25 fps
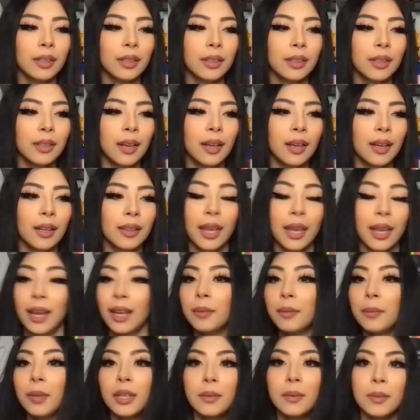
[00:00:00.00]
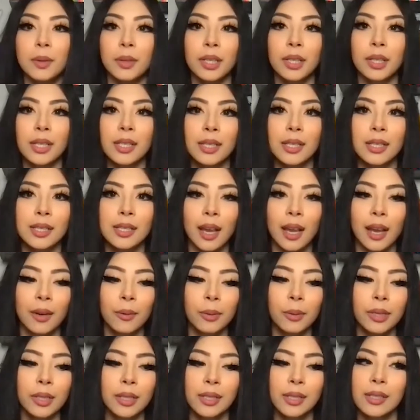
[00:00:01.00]
the anime community since I
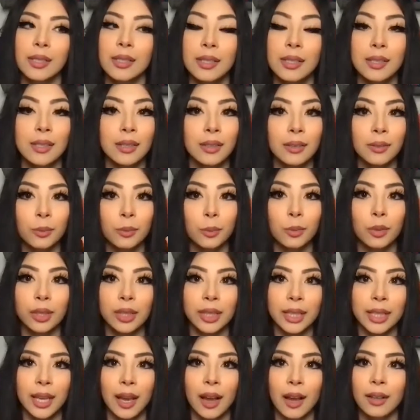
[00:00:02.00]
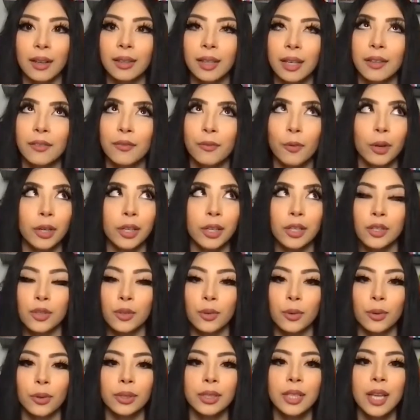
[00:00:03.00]
was really young, like 4 years
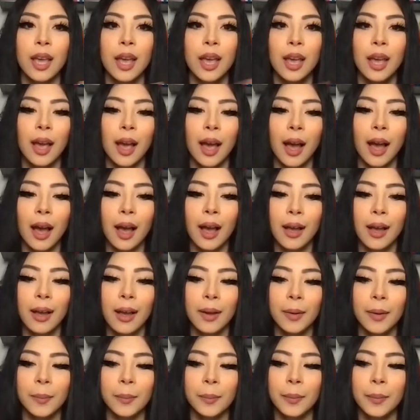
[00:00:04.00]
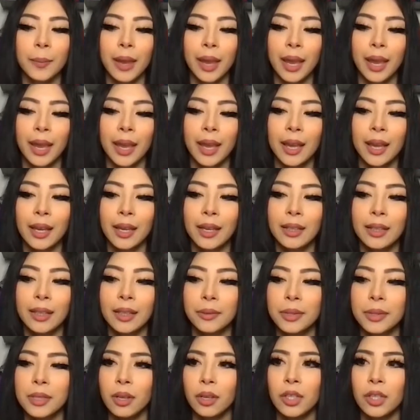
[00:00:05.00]
old. And
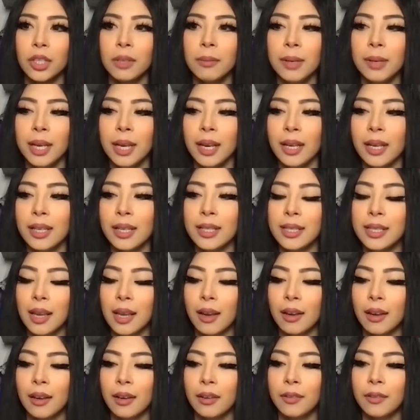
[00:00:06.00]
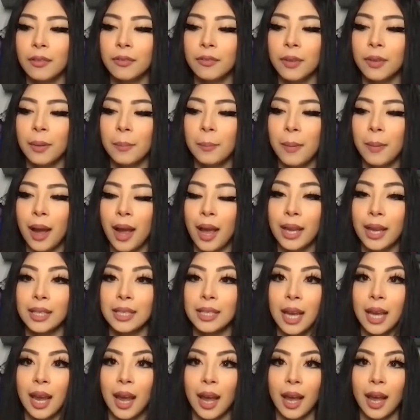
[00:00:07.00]
it was largely because of my
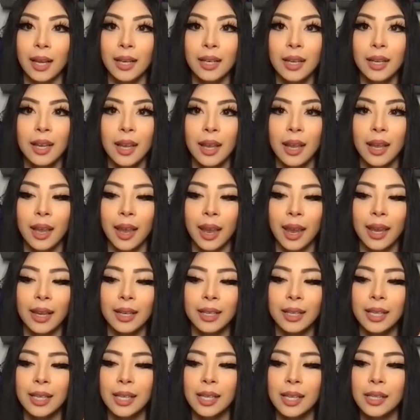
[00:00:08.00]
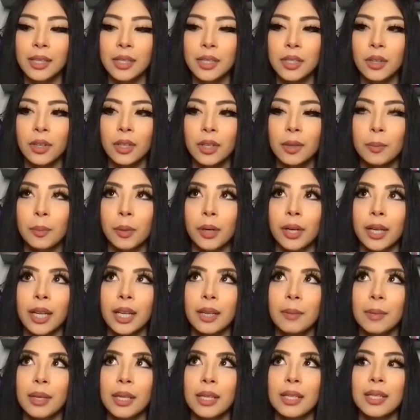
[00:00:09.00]
dad, and he started
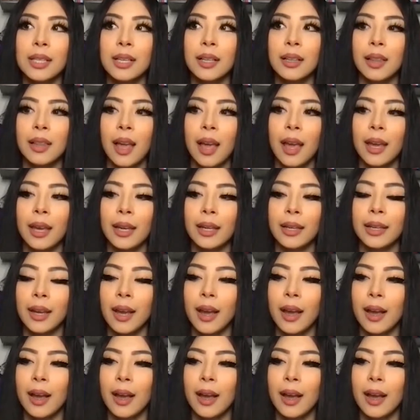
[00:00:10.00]
bringing me to like